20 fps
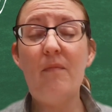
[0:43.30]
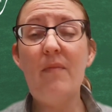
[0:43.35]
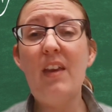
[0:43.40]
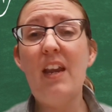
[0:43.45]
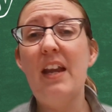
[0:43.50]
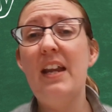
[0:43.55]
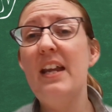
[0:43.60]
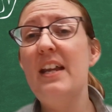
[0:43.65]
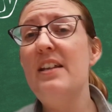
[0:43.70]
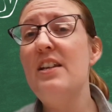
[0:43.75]

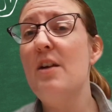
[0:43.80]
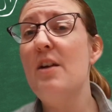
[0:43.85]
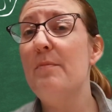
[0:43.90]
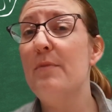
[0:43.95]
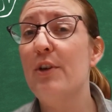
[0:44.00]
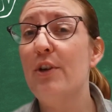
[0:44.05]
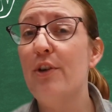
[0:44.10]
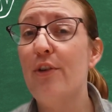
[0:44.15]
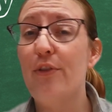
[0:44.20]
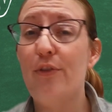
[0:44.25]
And
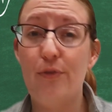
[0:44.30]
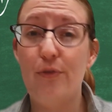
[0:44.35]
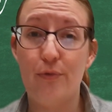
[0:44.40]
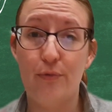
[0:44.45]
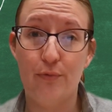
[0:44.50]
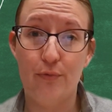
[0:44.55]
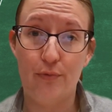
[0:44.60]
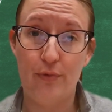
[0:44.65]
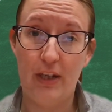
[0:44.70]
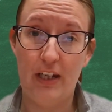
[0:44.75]
number
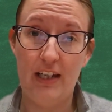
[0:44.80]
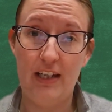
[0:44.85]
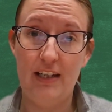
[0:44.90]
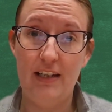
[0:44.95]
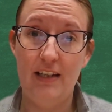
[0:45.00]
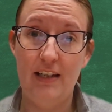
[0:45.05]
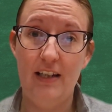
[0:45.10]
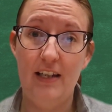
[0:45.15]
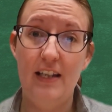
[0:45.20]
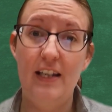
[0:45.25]
three,
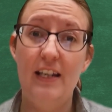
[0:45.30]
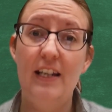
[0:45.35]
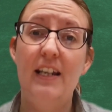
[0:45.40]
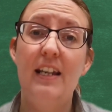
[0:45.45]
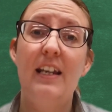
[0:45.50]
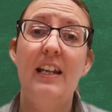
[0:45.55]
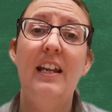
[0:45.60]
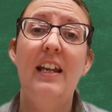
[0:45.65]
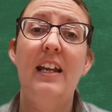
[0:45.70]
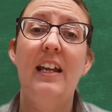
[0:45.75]

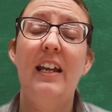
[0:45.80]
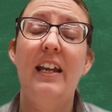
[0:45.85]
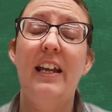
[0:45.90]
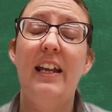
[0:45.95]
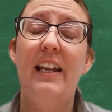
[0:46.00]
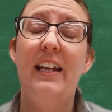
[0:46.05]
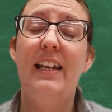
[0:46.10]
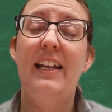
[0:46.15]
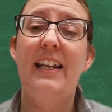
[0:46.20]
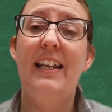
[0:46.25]

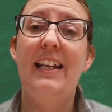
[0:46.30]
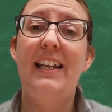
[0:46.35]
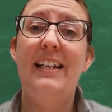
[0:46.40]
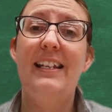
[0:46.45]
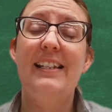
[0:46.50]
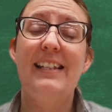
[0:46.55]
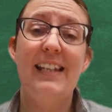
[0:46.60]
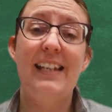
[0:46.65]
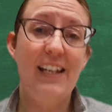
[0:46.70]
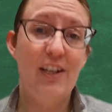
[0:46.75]
it
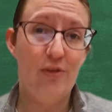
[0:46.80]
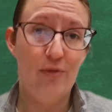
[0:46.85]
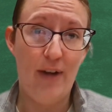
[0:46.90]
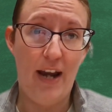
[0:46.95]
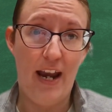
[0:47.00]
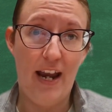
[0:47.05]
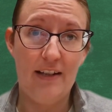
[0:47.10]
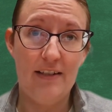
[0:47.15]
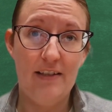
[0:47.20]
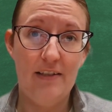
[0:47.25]
is
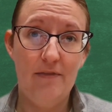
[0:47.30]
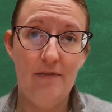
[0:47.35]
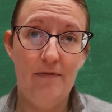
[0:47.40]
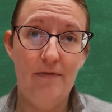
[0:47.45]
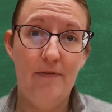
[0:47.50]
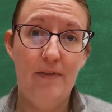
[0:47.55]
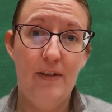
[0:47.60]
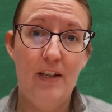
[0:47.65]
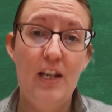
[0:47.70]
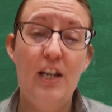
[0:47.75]
interactive.
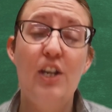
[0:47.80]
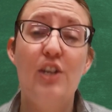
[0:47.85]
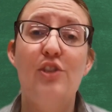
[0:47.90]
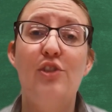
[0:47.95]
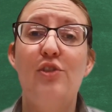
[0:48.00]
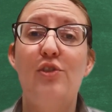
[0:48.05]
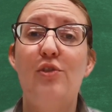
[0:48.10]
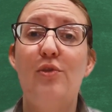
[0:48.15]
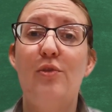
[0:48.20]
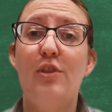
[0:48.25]

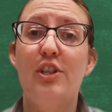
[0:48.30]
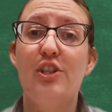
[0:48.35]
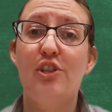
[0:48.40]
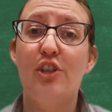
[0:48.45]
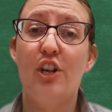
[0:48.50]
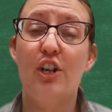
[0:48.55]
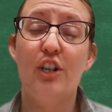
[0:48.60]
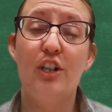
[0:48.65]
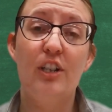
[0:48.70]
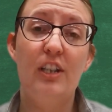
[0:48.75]
Students
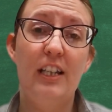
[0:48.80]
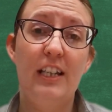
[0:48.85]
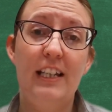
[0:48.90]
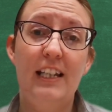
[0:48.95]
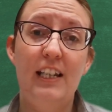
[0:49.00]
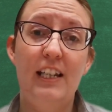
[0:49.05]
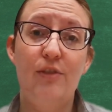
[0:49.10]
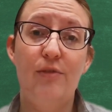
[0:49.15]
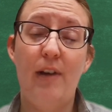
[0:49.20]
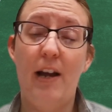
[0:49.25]
are clicking
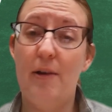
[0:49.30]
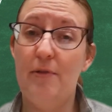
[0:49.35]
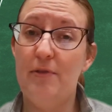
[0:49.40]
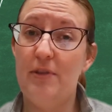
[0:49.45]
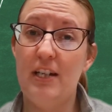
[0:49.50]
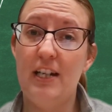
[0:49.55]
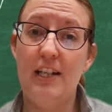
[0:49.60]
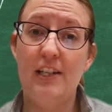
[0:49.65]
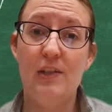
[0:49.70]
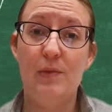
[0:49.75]
around and
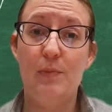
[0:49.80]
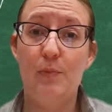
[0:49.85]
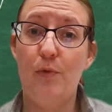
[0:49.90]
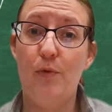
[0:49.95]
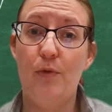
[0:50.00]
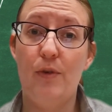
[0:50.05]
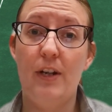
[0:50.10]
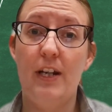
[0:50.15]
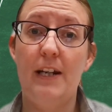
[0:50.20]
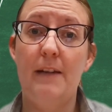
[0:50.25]

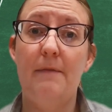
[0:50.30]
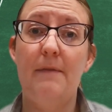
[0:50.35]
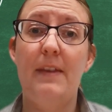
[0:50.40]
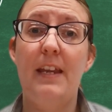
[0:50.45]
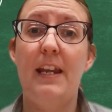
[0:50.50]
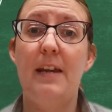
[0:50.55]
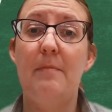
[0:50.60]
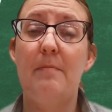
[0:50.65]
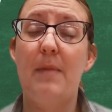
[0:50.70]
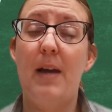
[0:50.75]
exploring. They
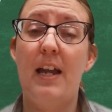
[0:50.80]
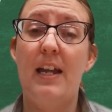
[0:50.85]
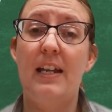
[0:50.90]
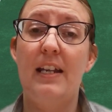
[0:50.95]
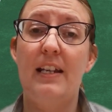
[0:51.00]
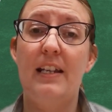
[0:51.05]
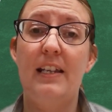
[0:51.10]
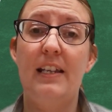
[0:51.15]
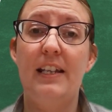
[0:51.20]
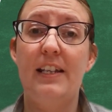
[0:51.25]
might
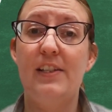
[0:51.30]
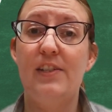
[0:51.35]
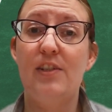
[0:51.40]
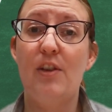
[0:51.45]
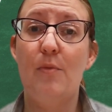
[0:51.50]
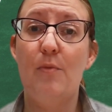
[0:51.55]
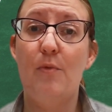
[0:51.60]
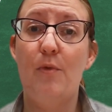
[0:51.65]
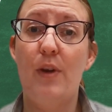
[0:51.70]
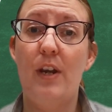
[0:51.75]
click
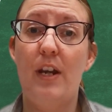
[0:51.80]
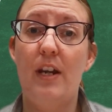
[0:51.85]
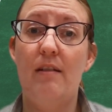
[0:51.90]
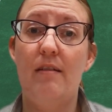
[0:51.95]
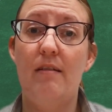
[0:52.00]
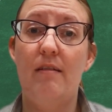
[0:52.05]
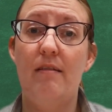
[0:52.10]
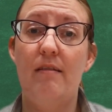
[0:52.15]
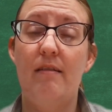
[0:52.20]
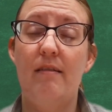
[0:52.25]

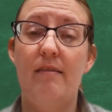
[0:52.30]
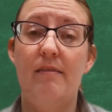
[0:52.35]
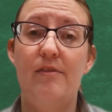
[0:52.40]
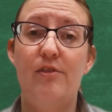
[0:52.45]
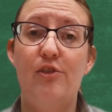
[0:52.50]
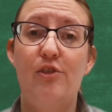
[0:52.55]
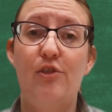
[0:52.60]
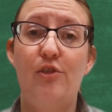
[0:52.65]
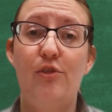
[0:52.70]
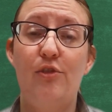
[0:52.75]
somewhere
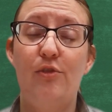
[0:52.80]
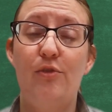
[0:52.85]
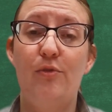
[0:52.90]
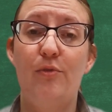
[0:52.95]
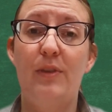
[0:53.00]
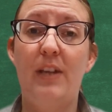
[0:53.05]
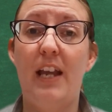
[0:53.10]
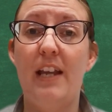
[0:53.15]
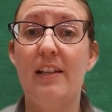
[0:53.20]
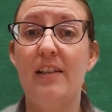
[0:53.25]
to
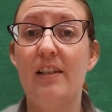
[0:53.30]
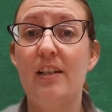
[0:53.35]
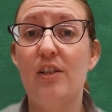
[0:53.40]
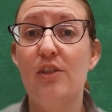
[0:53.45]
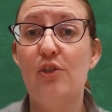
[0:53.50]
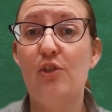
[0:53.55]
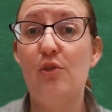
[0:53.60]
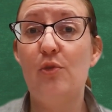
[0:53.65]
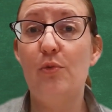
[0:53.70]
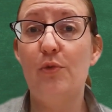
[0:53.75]
get a little
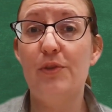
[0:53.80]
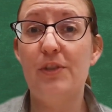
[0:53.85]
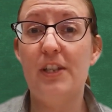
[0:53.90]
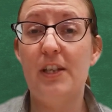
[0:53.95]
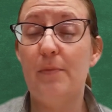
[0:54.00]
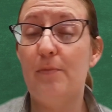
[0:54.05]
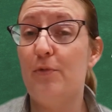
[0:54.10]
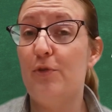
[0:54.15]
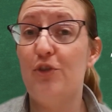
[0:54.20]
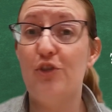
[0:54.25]
tooltip,
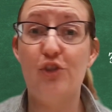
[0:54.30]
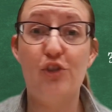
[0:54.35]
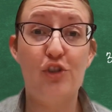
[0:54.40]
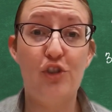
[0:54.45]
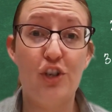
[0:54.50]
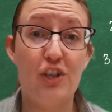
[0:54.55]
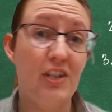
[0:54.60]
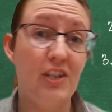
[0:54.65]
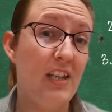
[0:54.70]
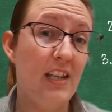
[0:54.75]
which is
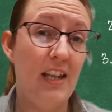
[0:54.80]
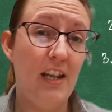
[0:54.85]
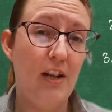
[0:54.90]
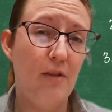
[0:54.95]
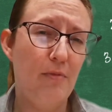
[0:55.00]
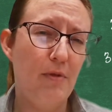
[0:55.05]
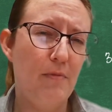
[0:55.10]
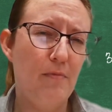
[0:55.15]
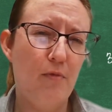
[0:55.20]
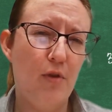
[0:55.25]
just a little
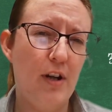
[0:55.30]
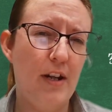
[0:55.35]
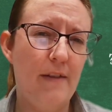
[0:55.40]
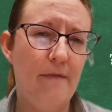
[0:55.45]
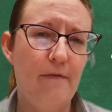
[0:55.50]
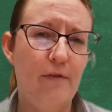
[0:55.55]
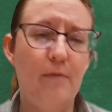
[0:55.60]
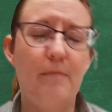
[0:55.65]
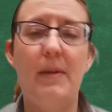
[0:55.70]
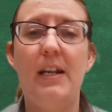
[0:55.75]
bit more
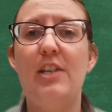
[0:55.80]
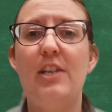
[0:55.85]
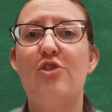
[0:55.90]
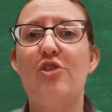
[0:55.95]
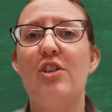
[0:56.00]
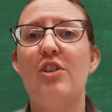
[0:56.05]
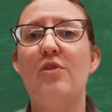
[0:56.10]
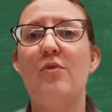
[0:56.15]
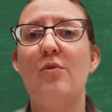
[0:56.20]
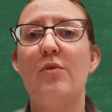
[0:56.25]

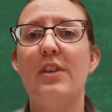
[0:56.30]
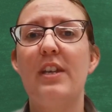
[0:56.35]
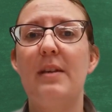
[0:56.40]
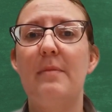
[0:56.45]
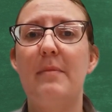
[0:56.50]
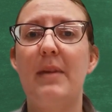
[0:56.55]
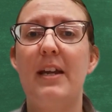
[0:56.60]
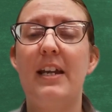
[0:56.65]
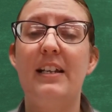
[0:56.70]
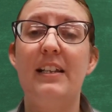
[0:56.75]
information, or they
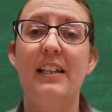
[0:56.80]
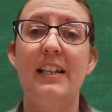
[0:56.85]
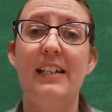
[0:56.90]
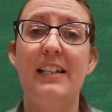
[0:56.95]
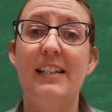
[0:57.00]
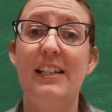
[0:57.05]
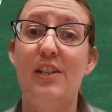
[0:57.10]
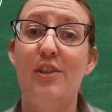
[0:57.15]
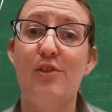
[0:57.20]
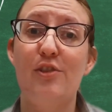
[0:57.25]
might click to
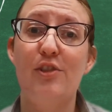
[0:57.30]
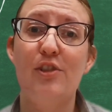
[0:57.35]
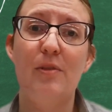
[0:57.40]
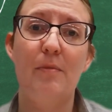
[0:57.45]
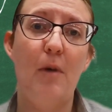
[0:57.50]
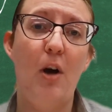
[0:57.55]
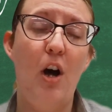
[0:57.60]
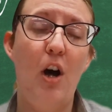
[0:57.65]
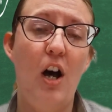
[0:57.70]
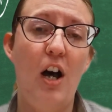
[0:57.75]
hear some
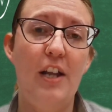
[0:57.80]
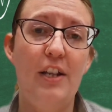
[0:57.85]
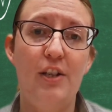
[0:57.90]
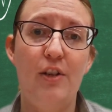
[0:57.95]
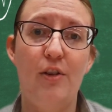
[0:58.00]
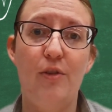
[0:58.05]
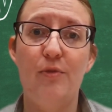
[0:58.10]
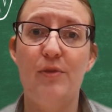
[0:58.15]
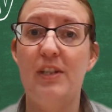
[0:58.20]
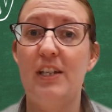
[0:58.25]

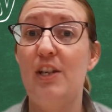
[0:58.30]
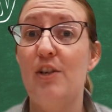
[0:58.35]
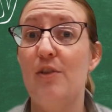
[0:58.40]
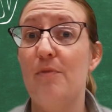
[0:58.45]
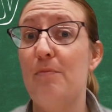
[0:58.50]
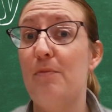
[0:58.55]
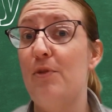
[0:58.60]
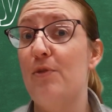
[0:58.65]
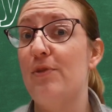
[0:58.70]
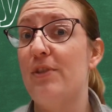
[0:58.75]
audio, to hear
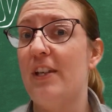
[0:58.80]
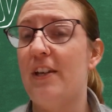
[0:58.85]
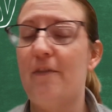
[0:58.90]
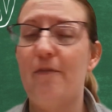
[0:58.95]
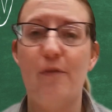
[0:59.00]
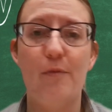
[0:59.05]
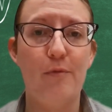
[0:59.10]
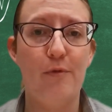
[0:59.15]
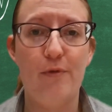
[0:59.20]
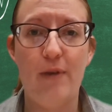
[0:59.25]
music
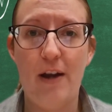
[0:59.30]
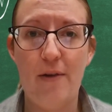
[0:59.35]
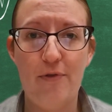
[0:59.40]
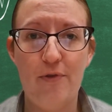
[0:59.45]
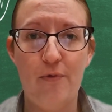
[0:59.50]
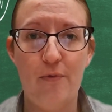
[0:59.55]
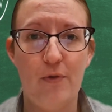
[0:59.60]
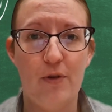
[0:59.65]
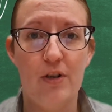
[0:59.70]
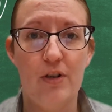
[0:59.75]
from around the
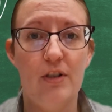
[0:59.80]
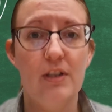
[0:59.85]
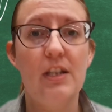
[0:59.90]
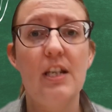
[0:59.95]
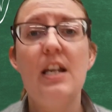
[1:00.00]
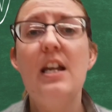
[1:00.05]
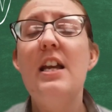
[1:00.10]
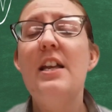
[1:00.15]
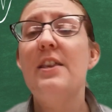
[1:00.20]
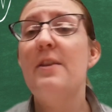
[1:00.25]
world.
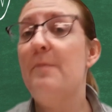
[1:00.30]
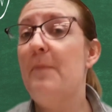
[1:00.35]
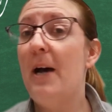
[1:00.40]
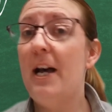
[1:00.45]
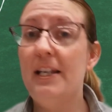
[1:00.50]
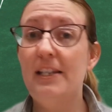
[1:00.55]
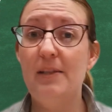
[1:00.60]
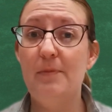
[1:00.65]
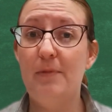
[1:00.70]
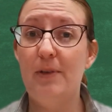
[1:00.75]
The
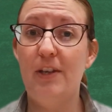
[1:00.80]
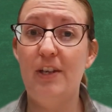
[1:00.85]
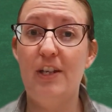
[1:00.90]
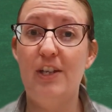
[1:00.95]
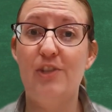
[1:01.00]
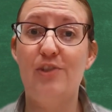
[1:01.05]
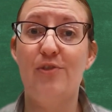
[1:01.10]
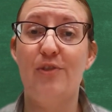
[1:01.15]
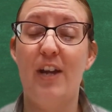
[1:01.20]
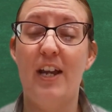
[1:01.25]
possibilities
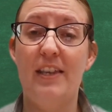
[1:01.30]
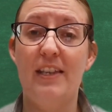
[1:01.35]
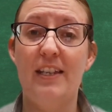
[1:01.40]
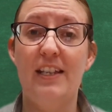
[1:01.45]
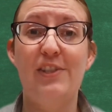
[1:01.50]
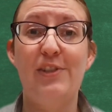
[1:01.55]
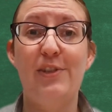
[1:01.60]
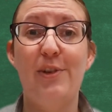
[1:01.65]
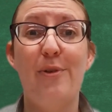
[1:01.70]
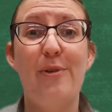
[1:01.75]
are endless.
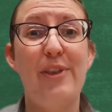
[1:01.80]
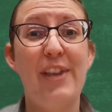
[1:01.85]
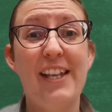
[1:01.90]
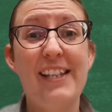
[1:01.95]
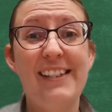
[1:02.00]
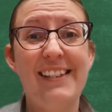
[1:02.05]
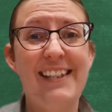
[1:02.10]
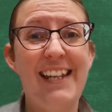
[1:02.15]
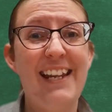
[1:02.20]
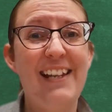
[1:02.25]
So let's
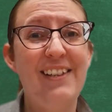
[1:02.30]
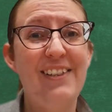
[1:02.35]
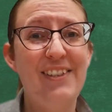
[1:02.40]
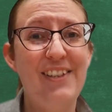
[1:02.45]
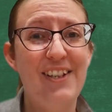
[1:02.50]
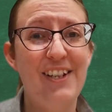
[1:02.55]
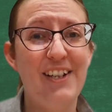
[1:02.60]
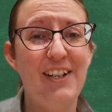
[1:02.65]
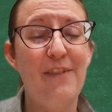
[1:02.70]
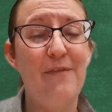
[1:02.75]
take a
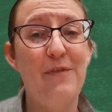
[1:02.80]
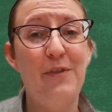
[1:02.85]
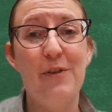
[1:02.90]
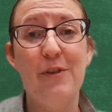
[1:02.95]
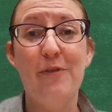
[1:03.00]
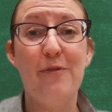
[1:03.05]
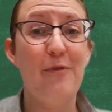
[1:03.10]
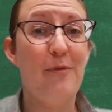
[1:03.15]
look at a few of